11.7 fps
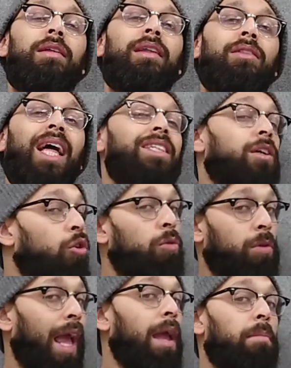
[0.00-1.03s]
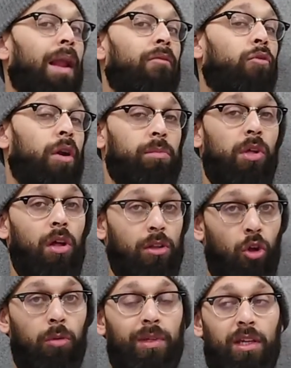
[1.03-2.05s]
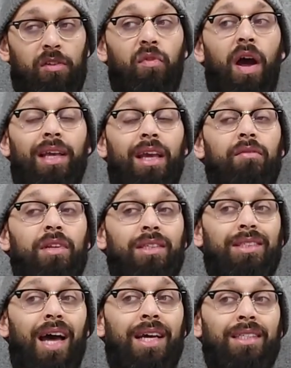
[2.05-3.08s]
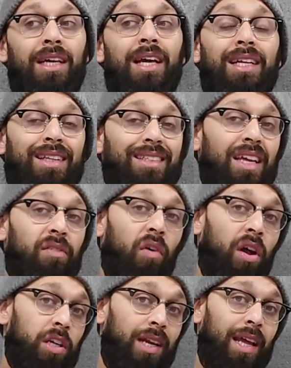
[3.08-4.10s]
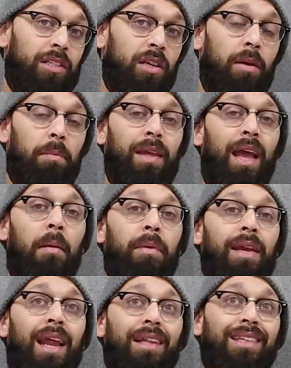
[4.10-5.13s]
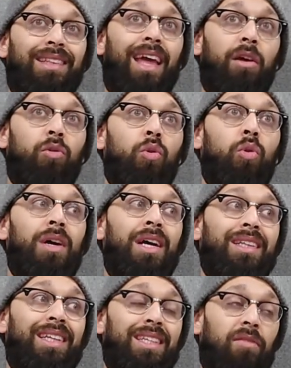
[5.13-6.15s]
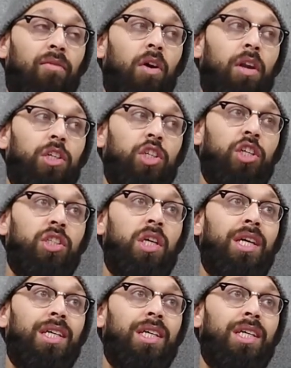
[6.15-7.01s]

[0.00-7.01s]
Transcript: Now that's a good game plan for him to adopt in this fight, given the size disadvantage that he's going to be at, being at the technical disadvantages